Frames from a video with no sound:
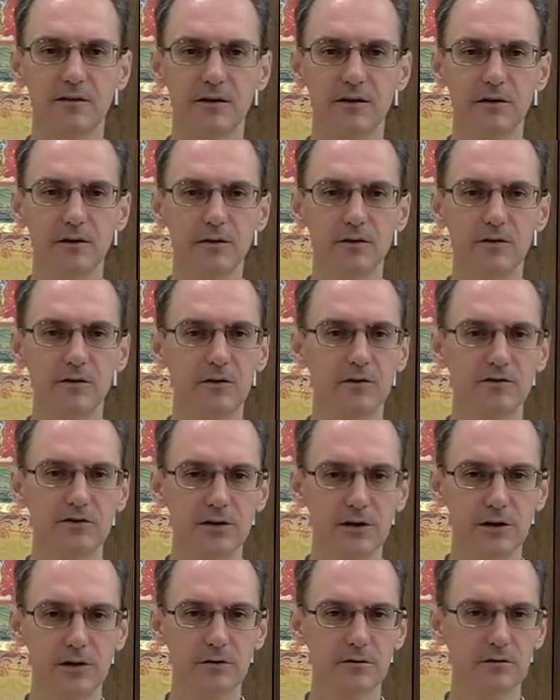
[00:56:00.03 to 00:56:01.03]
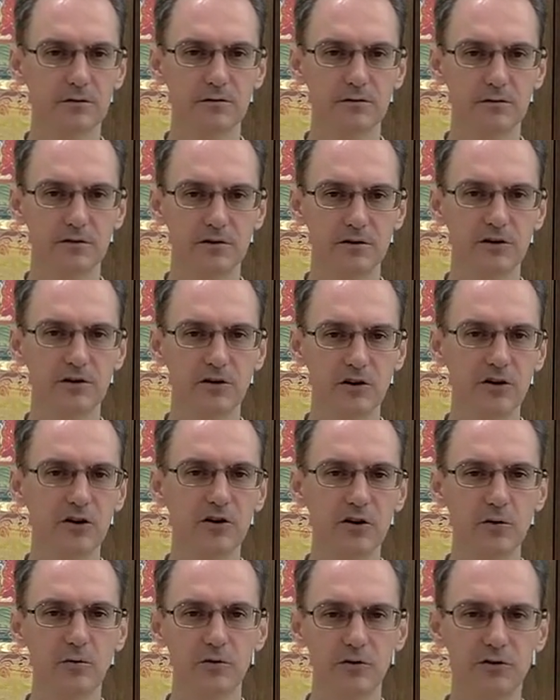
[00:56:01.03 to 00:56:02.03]
not just, you've got to know
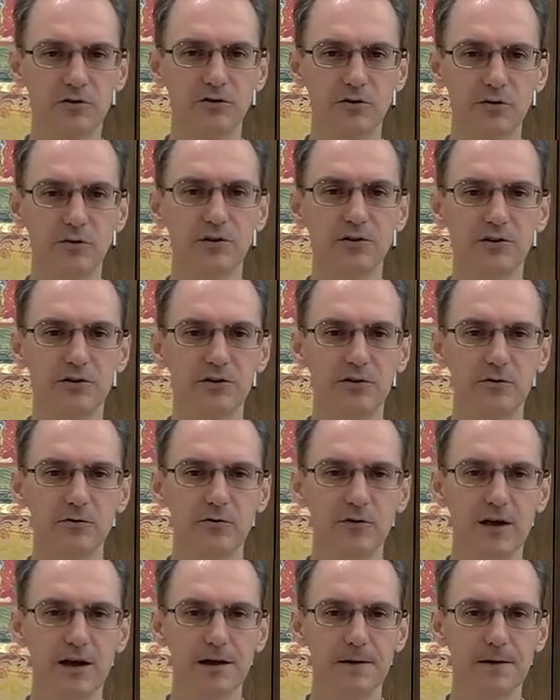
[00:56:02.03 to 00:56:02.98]
what you're doing to do that.